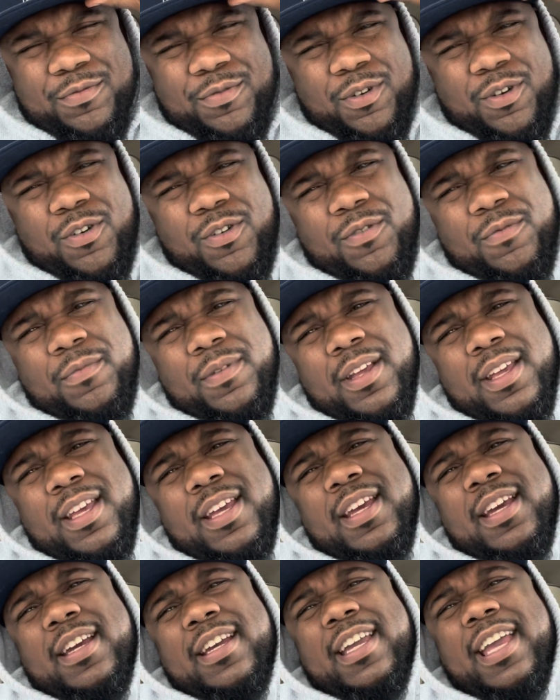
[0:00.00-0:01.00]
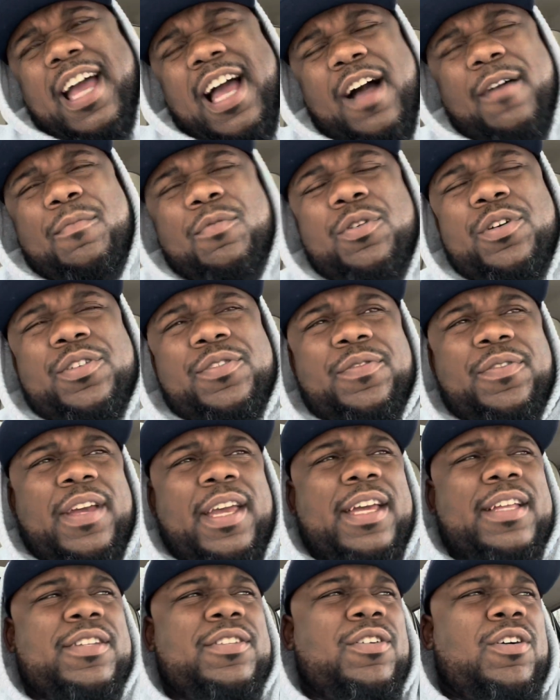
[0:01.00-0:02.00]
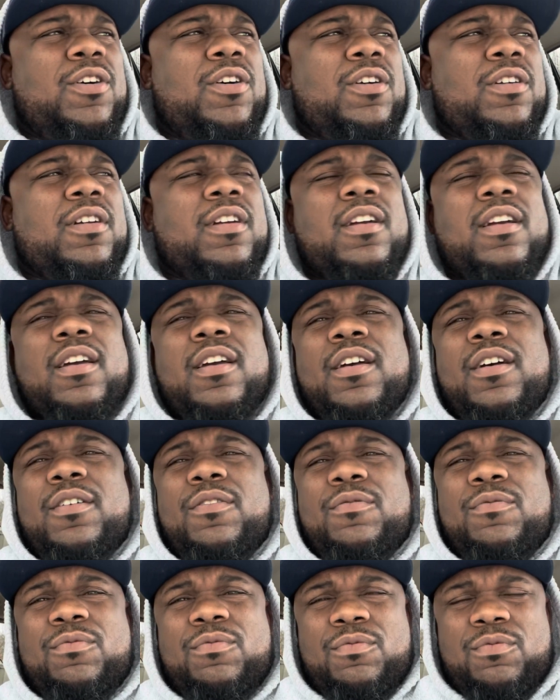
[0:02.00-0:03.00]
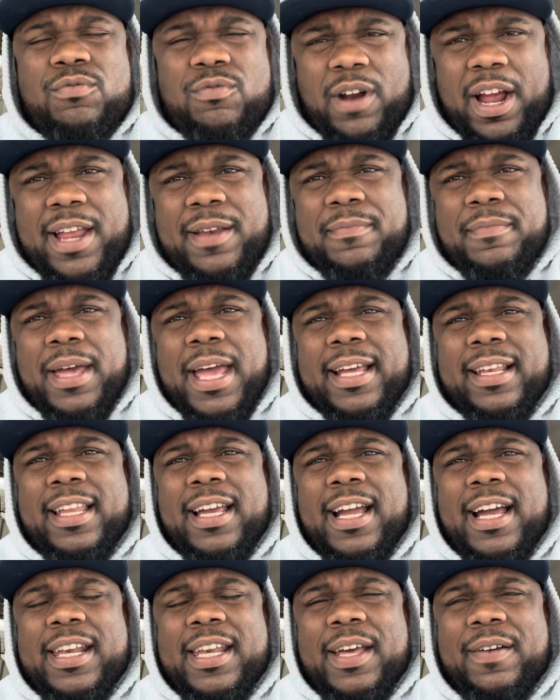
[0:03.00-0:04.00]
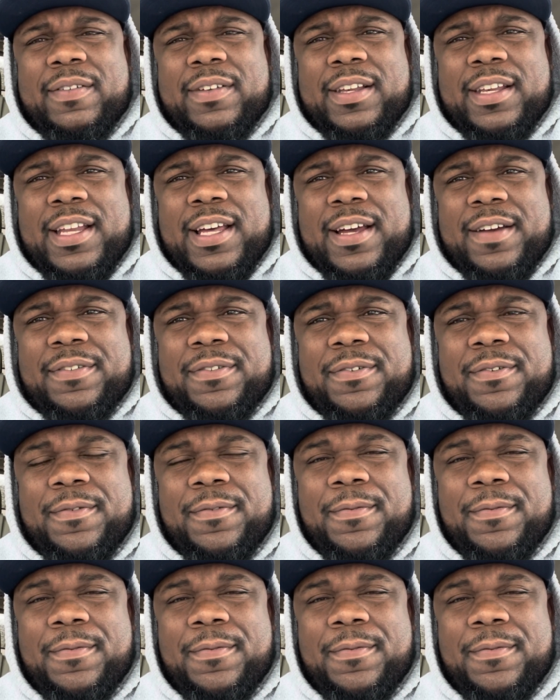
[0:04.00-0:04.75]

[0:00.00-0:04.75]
Rome, Cowboys Fan Talk. Right back like I never left.